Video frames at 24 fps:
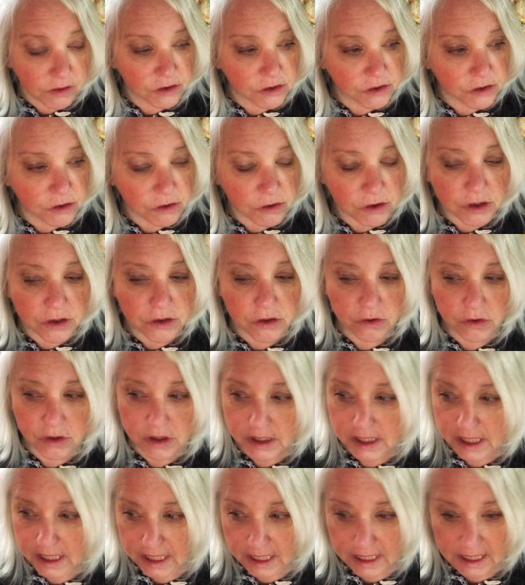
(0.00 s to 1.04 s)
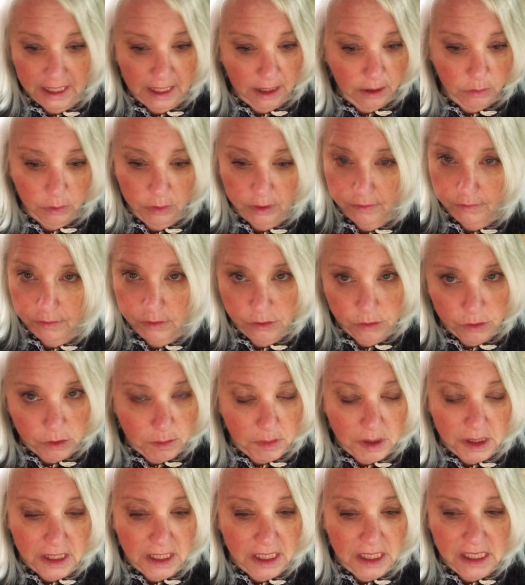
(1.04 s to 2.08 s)
insurance so that they can get whatever
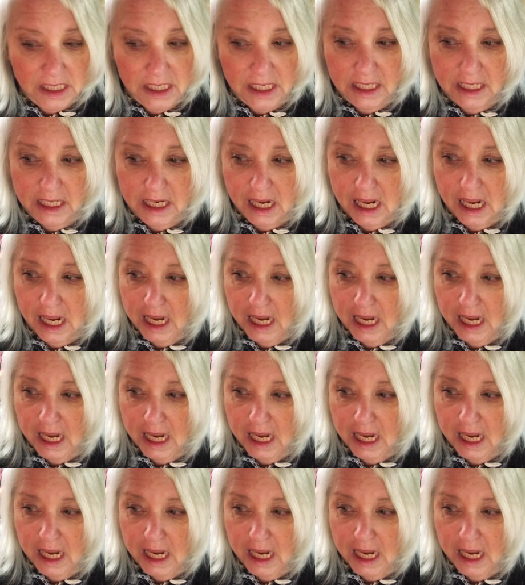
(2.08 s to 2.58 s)
treatment they need.